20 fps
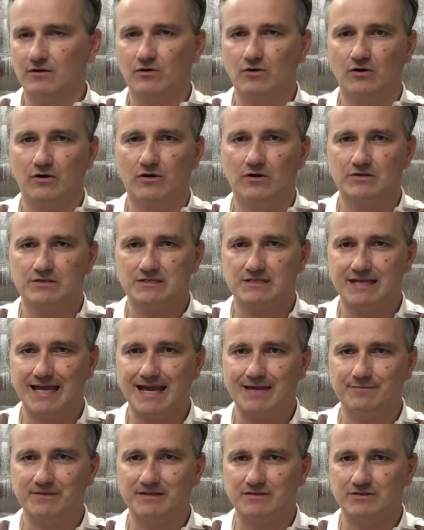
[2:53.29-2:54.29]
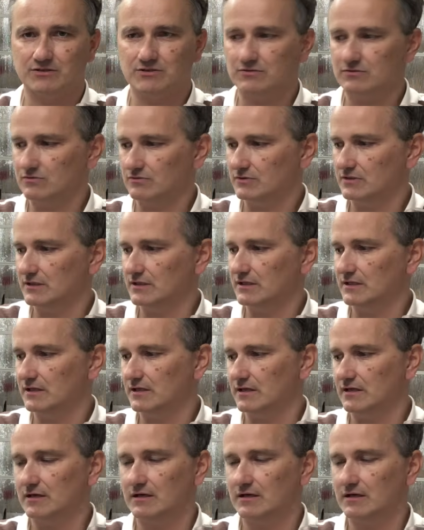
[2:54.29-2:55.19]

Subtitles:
cause damage to the